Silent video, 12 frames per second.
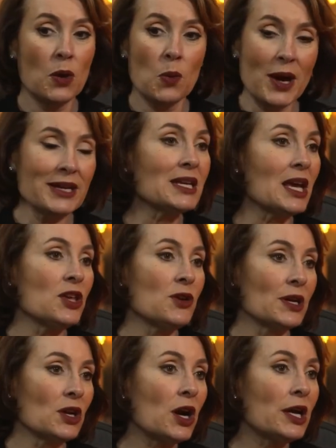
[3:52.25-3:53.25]
one day
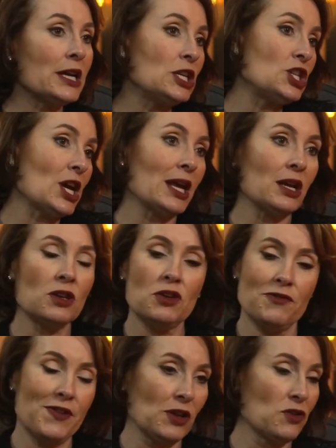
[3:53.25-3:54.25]
you're in college and
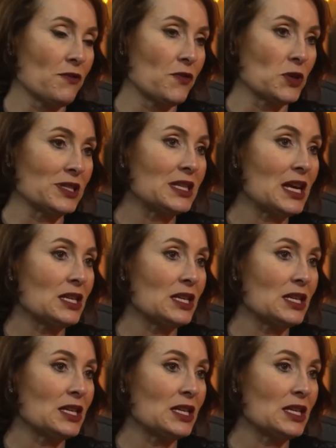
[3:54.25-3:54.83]
you failed your first